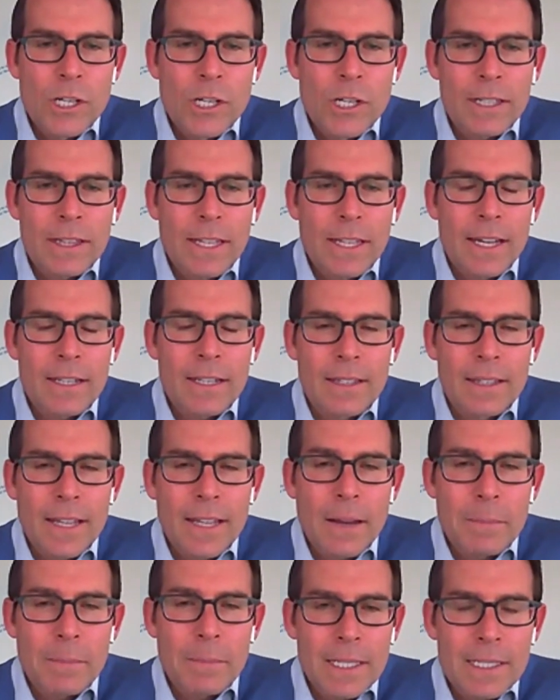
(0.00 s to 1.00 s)
So Chuck,
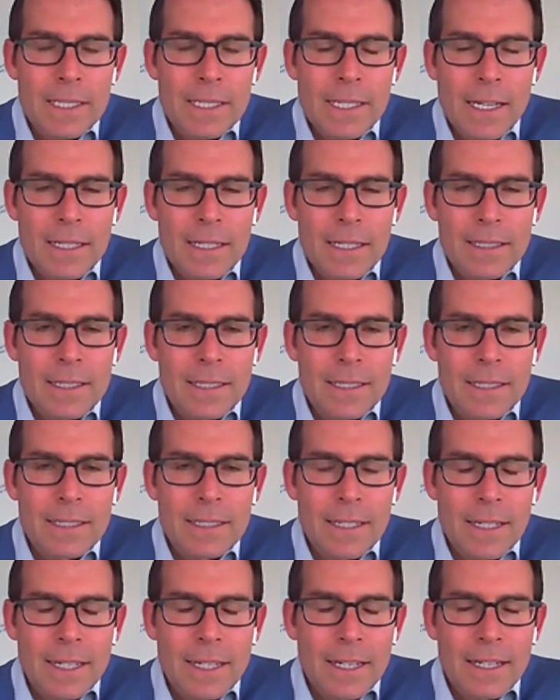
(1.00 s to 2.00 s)
that makes sense.
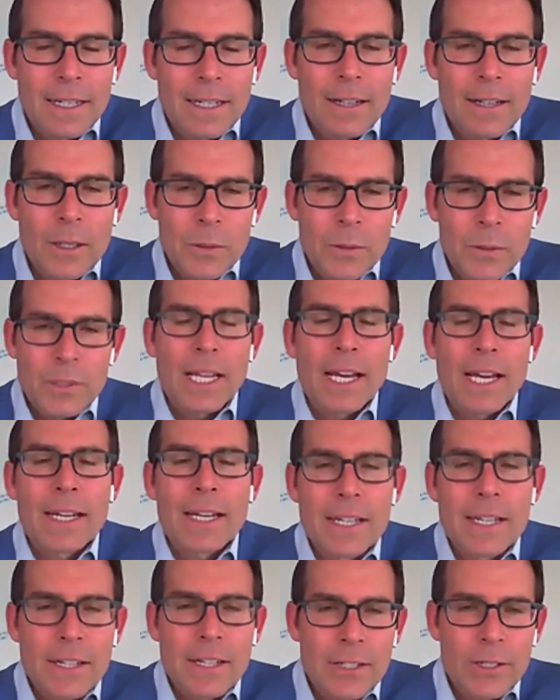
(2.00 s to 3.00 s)
And I was
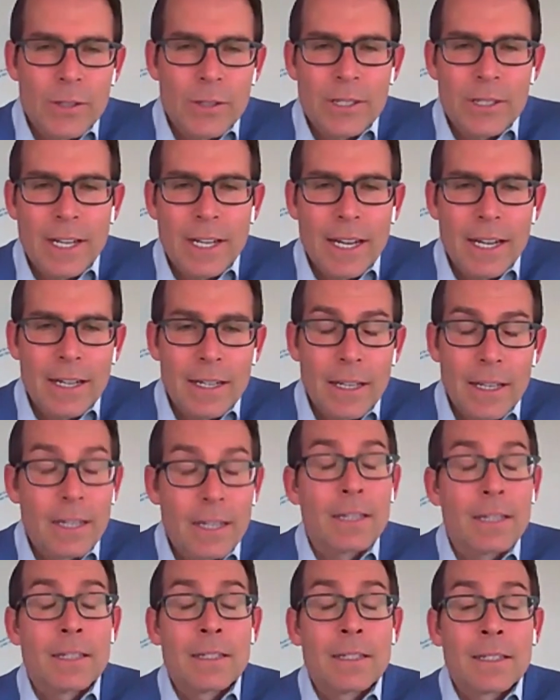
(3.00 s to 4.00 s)
glad to hear you say
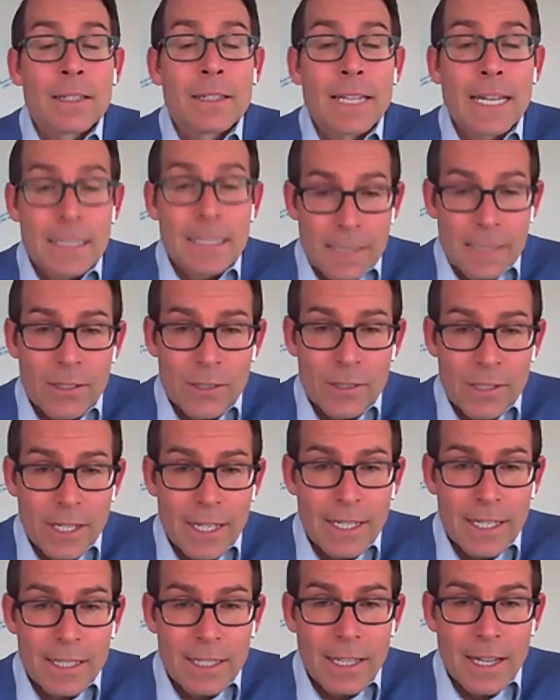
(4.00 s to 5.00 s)
that
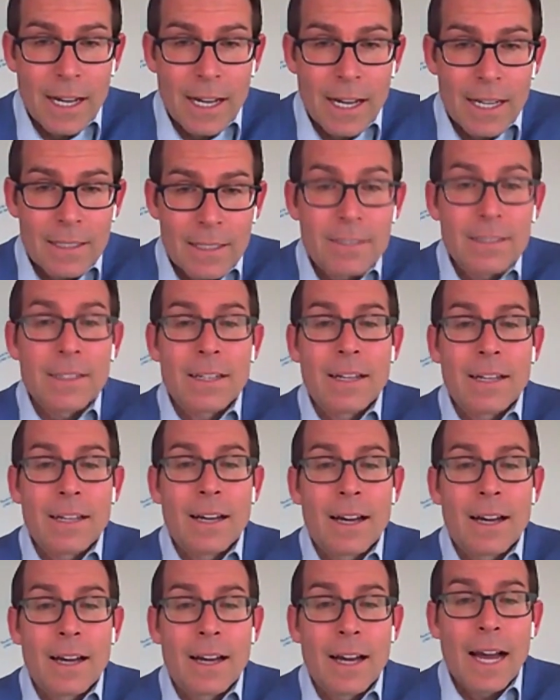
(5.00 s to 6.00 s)
sounds like a lot.
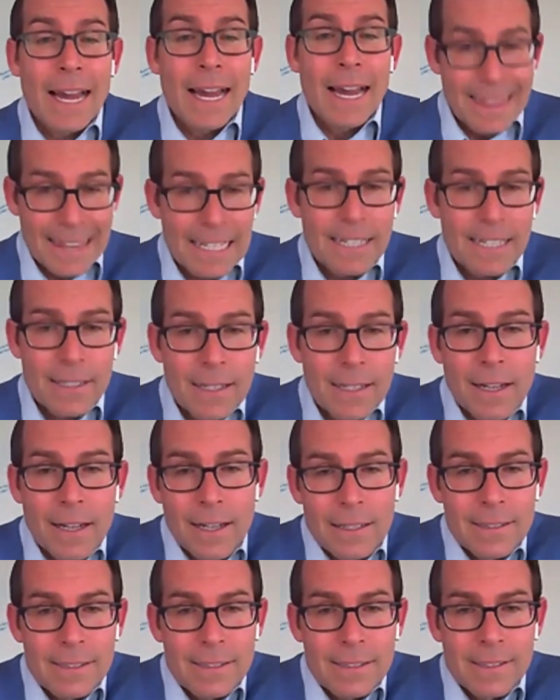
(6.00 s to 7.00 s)
I think it
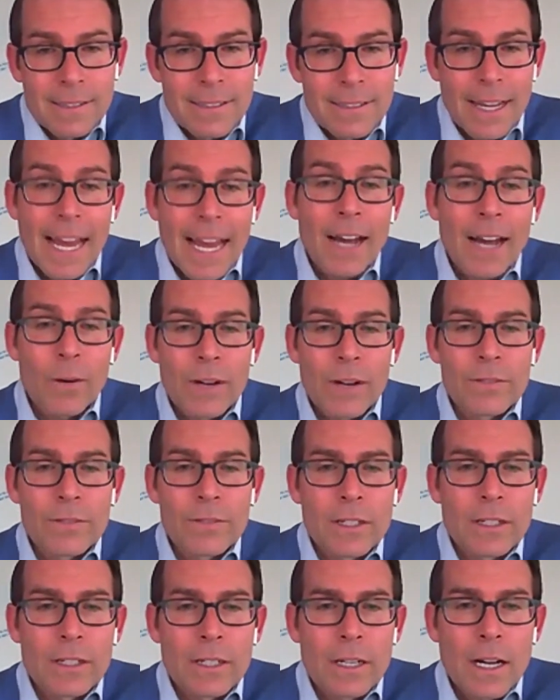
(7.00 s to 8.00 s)
does.
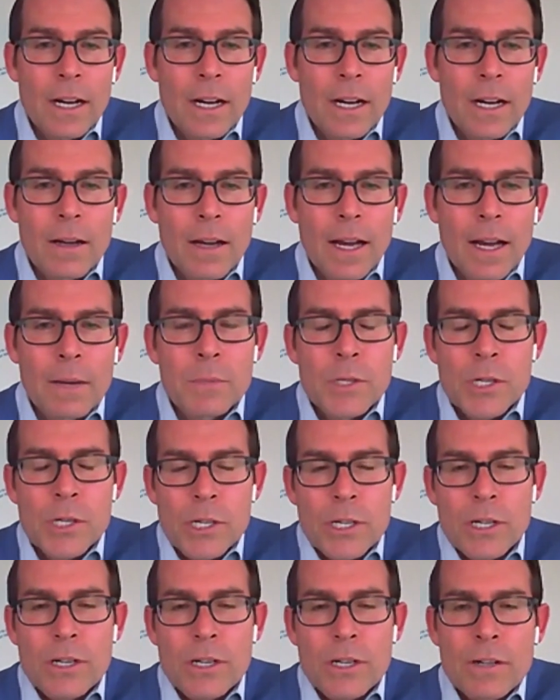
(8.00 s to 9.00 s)
However,
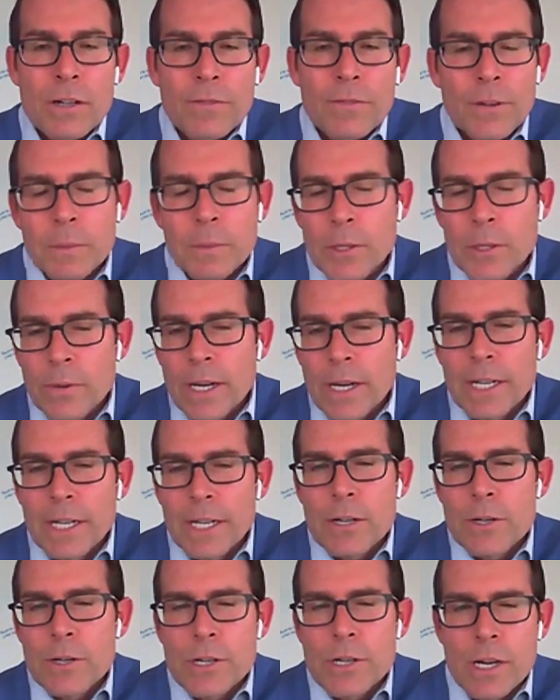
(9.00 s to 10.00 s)
I'm sure from your
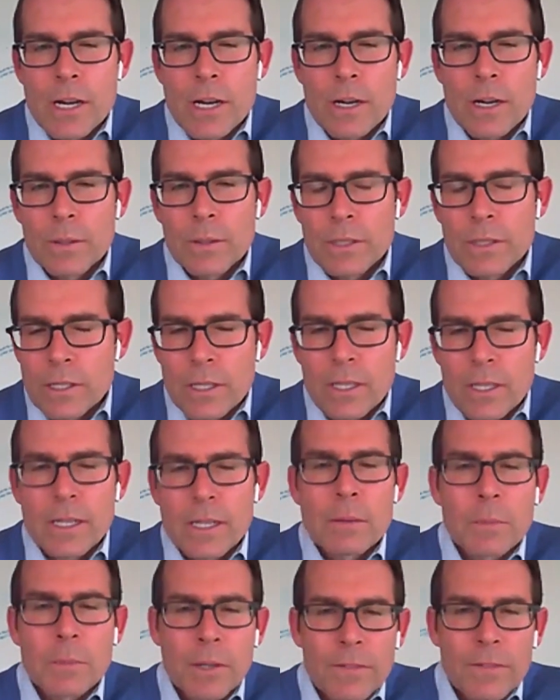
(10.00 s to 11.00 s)
radio show and just
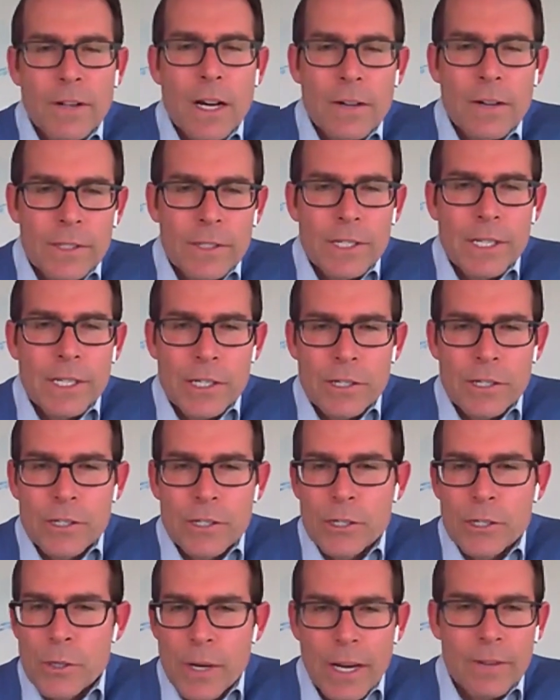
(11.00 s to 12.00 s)
the number of
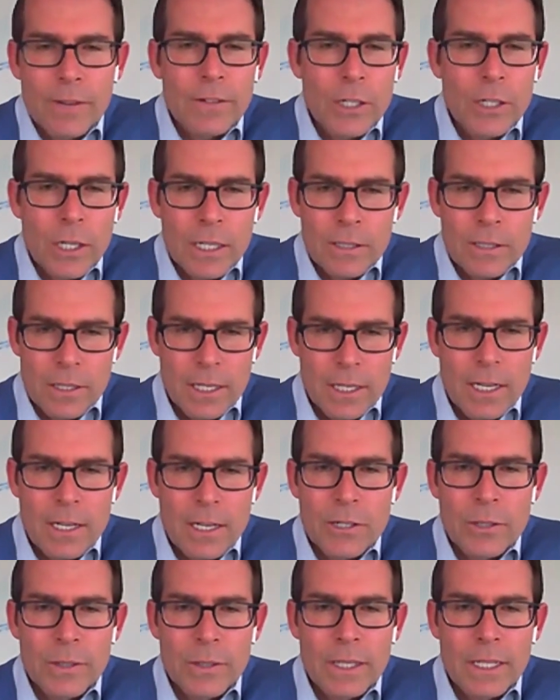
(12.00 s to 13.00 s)
conversations you have across the
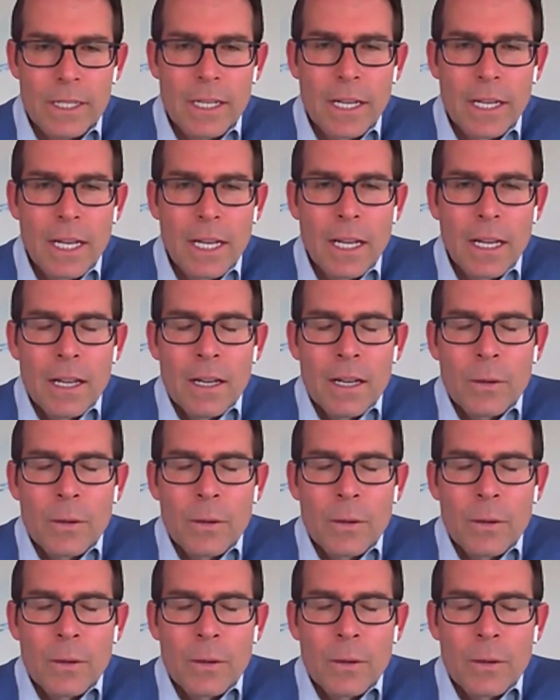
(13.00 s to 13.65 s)
country,